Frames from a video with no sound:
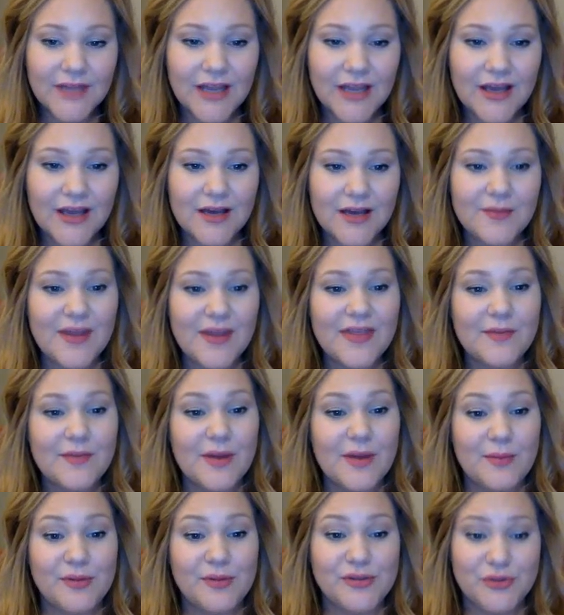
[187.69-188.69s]
And then
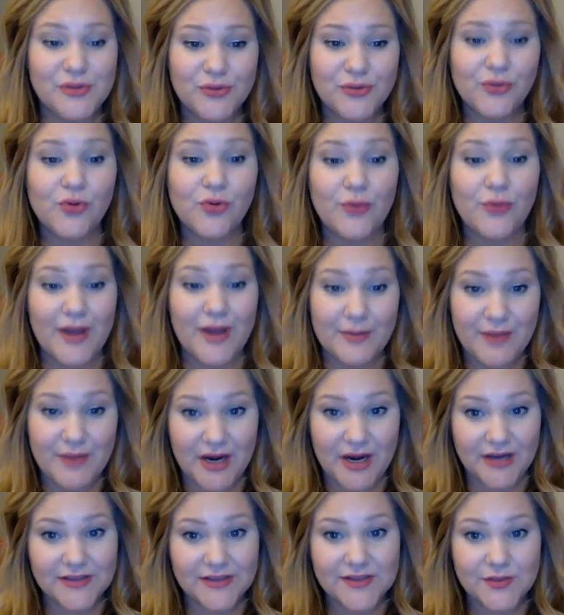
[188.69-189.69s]
my paternal
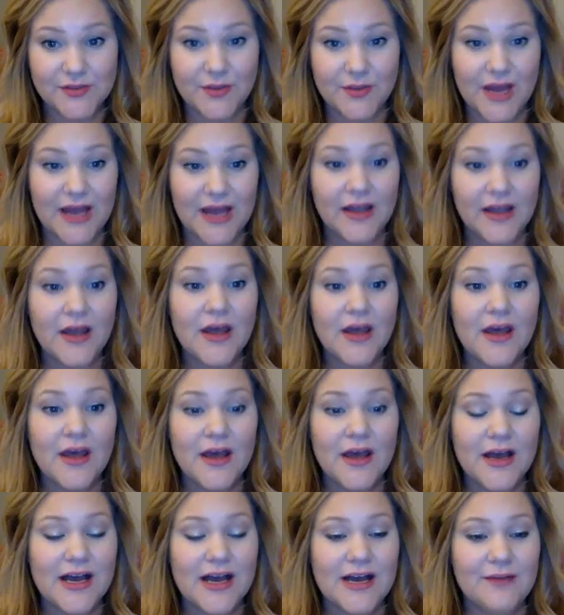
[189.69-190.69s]
grandparents, so my
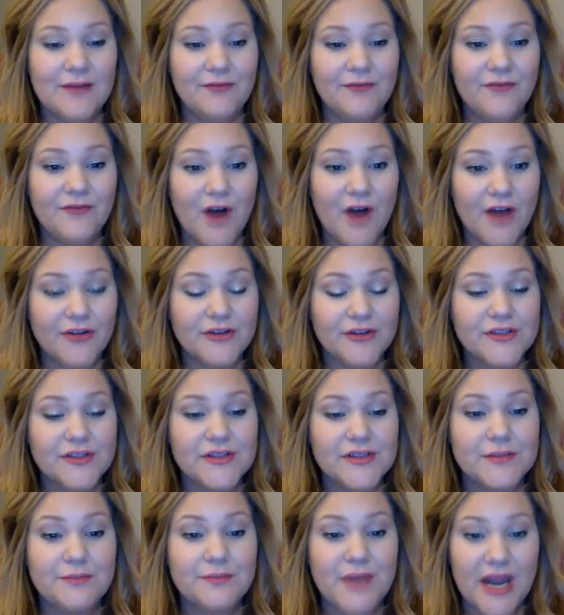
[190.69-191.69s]

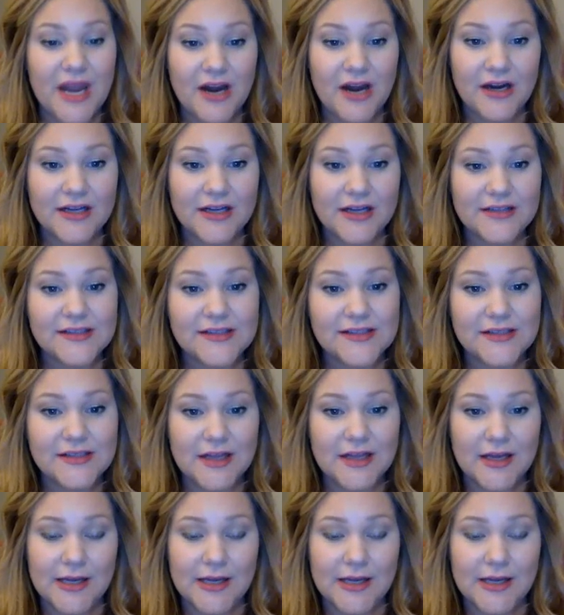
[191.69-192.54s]
father's parents,